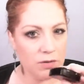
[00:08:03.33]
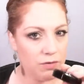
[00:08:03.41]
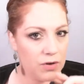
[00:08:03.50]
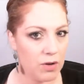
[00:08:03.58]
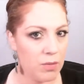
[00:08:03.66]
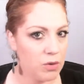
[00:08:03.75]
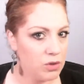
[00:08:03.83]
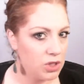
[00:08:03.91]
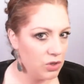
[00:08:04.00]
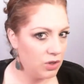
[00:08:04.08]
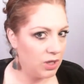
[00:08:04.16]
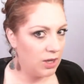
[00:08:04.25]
from Ulta,
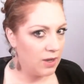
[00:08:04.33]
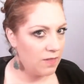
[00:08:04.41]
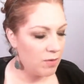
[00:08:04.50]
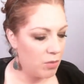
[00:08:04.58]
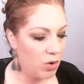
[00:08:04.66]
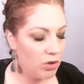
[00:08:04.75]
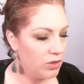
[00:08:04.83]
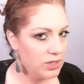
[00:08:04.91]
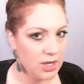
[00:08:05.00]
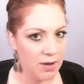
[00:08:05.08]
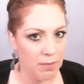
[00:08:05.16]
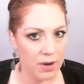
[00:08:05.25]
and you can get them all the time.